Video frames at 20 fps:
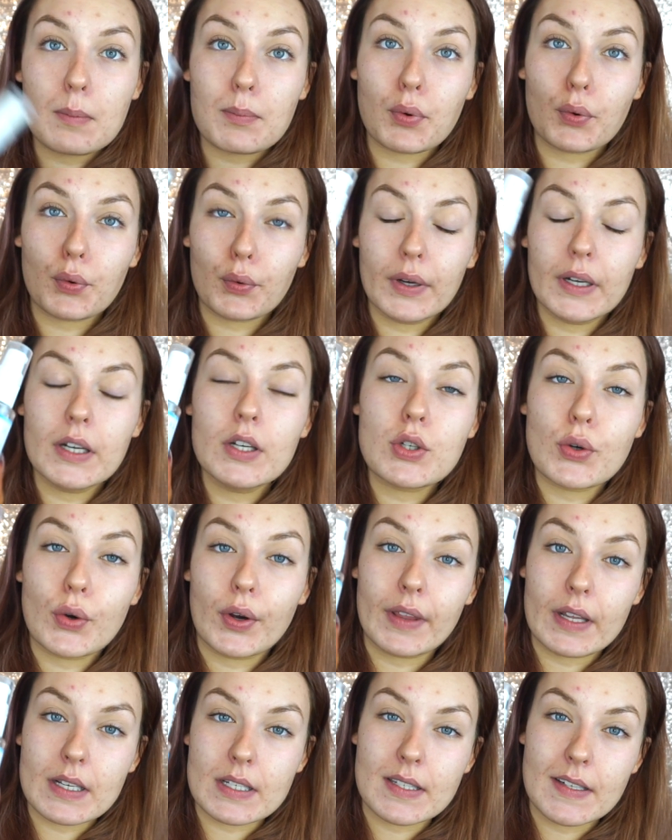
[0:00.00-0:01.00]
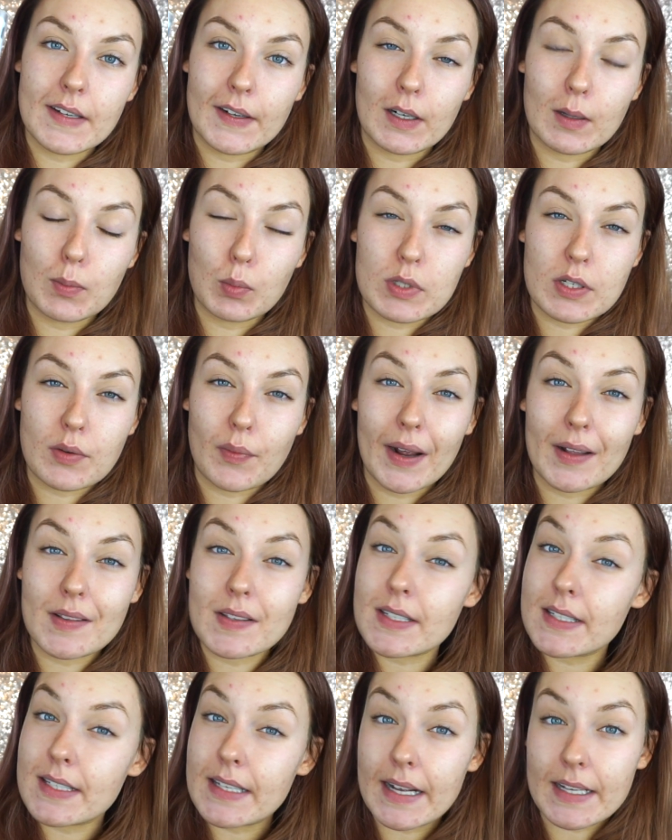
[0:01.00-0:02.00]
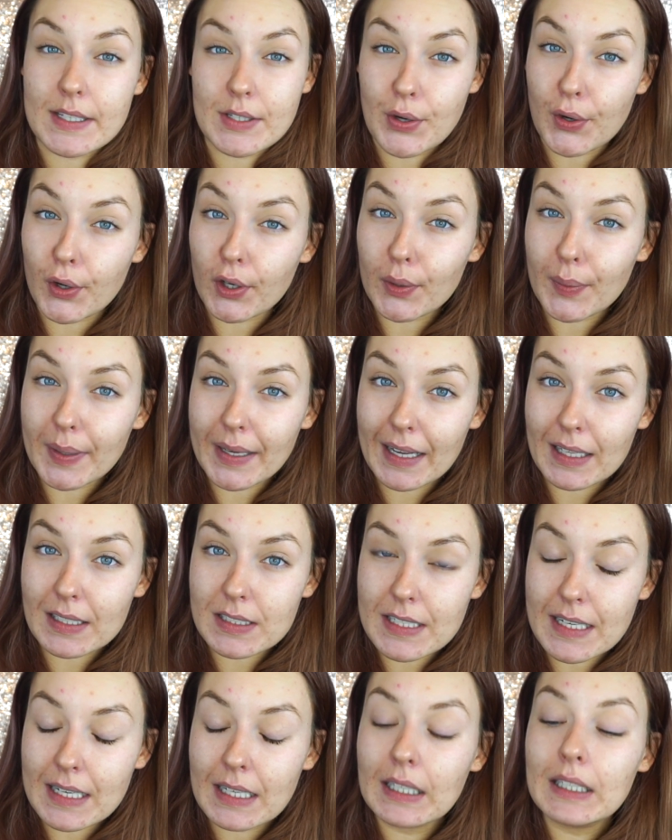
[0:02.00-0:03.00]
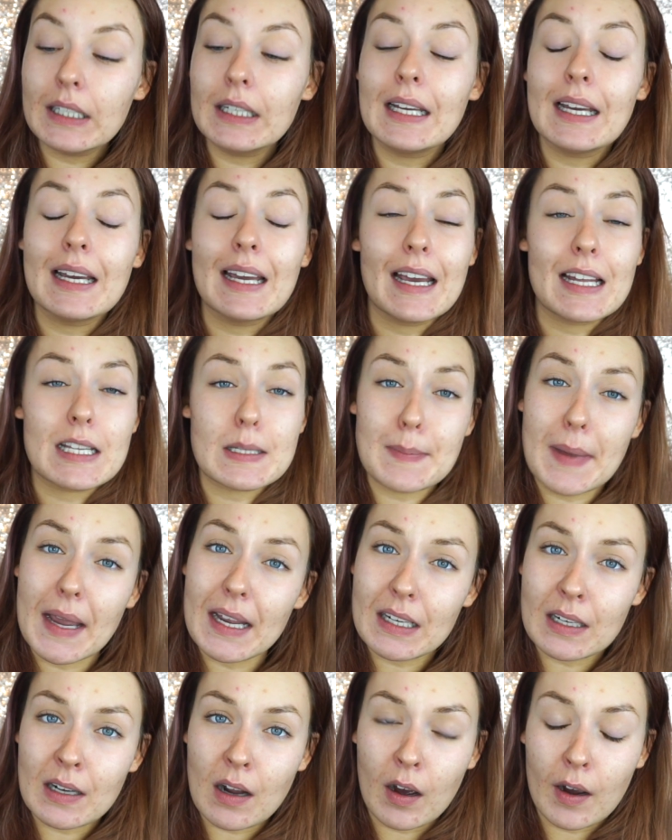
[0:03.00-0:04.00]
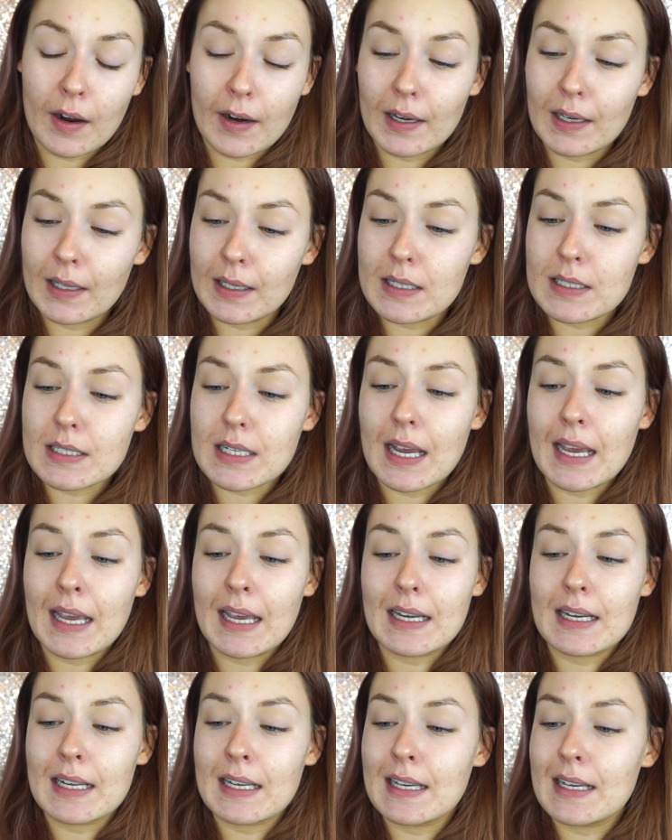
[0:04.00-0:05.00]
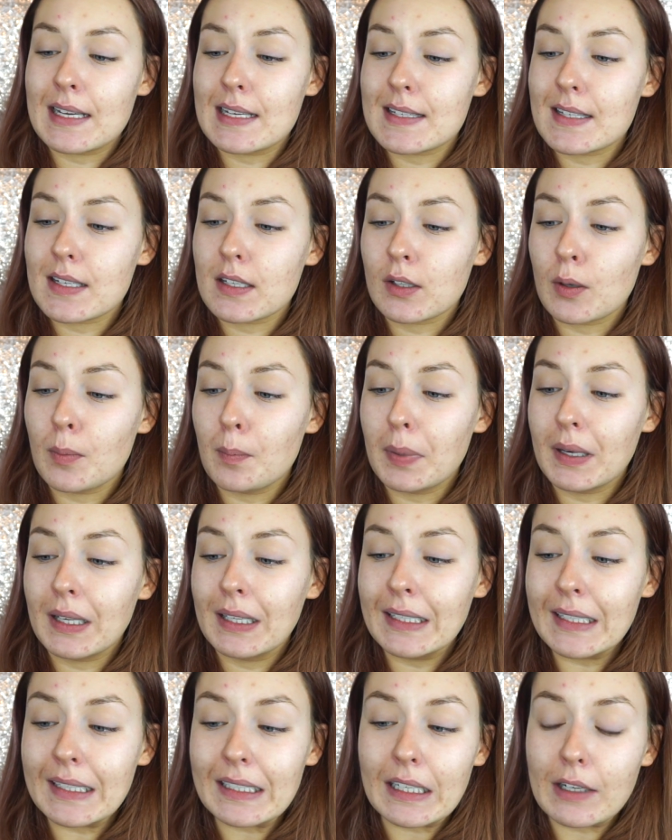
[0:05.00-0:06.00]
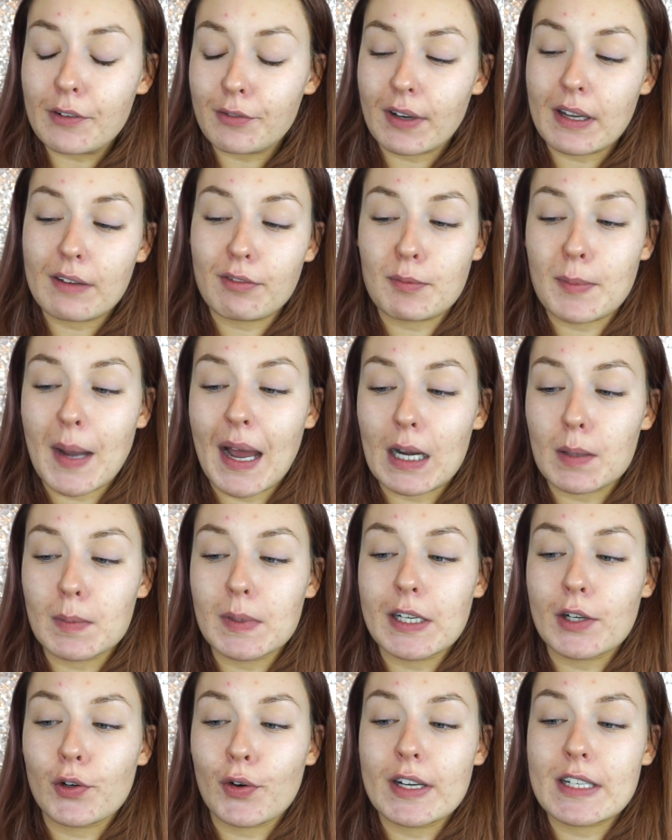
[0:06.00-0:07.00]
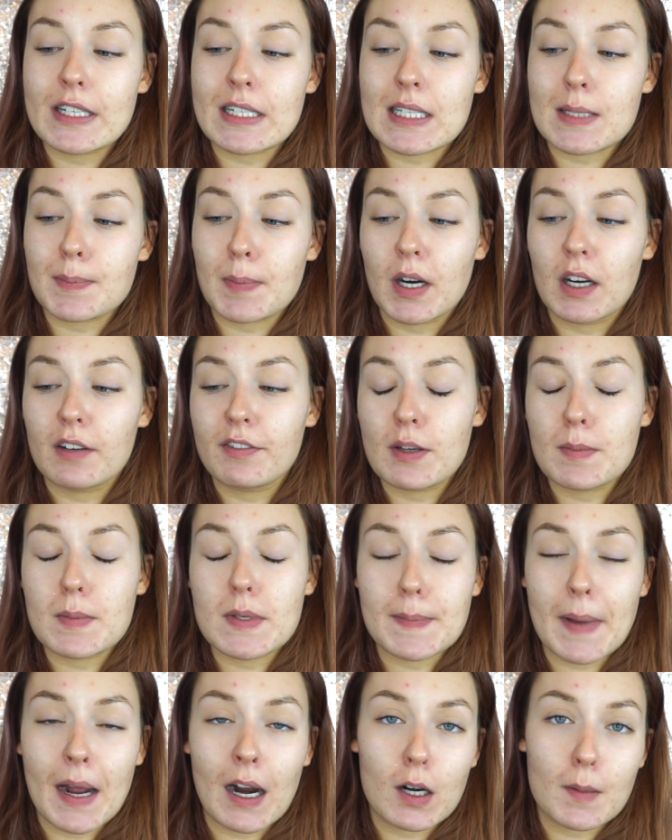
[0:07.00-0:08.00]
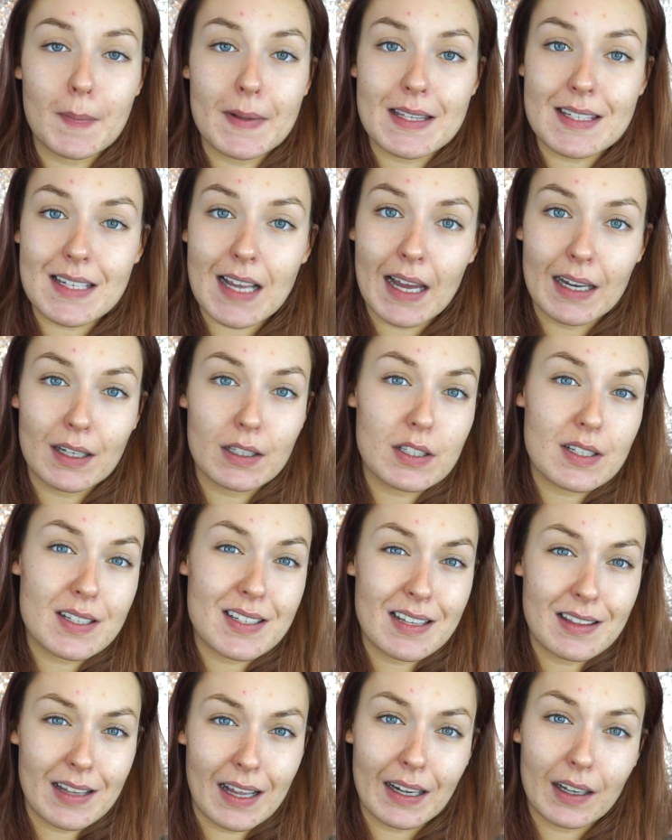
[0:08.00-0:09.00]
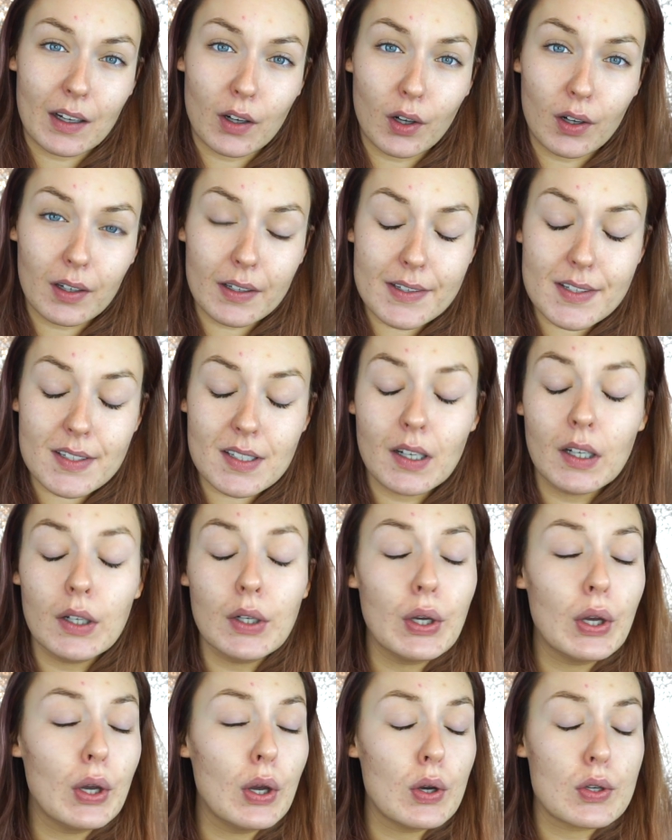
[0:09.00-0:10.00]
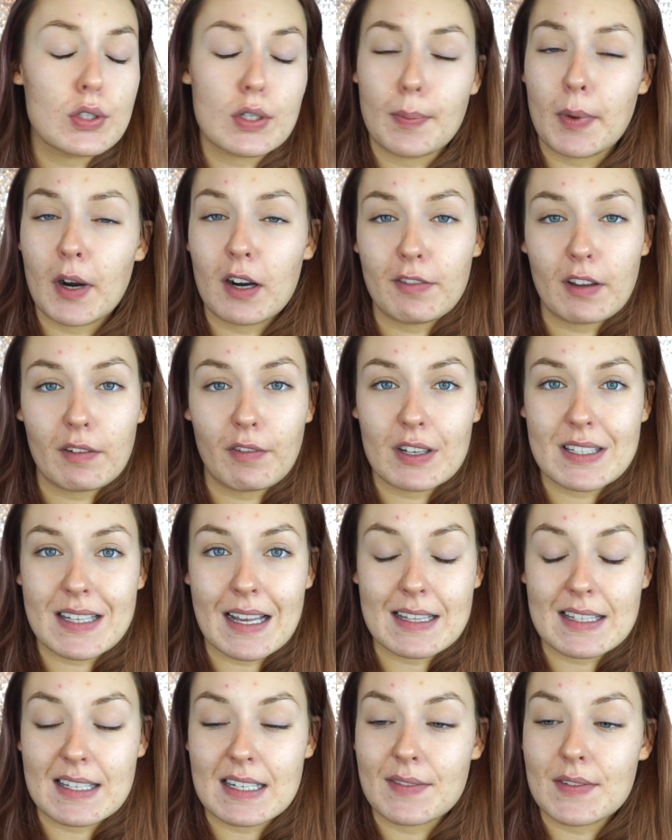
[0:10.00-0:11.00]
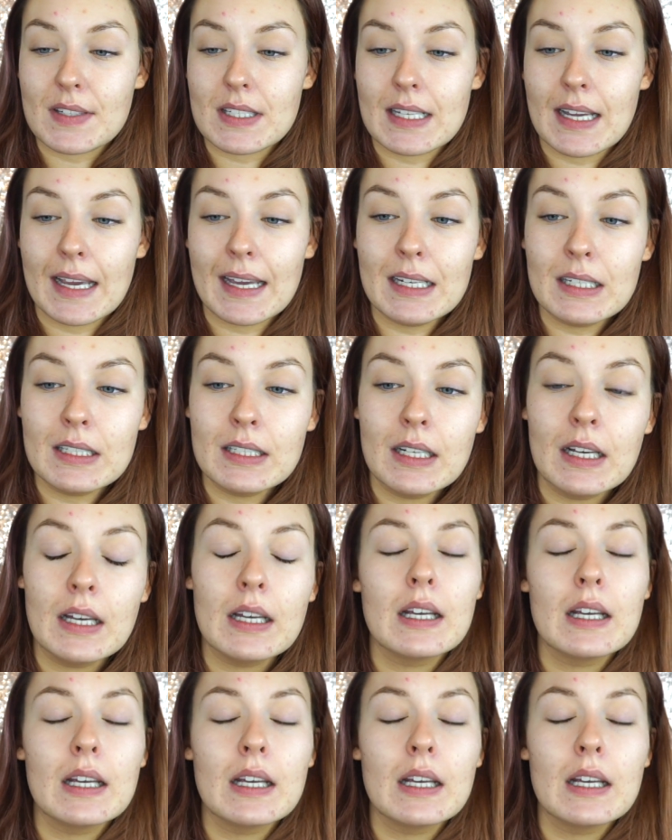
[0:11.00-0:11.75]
I'm pretty sure this serum was around €6 in Aldi. It's made in Ireland. It is completely free from animal ingredients, perfumes, parabens and synthetic colours. So perfect for sensitive skin.